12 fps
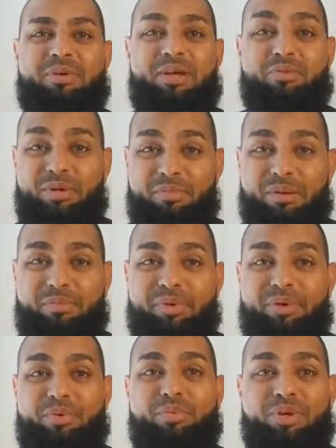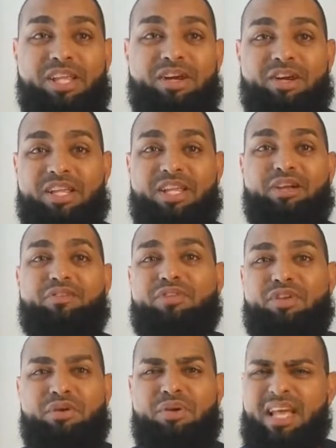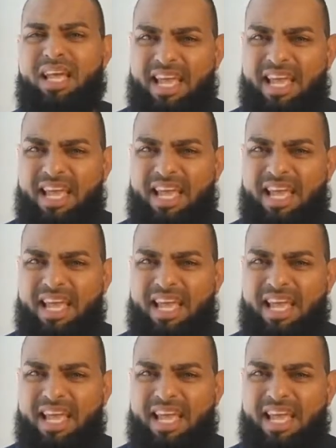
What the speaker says: Remember, we are here for you.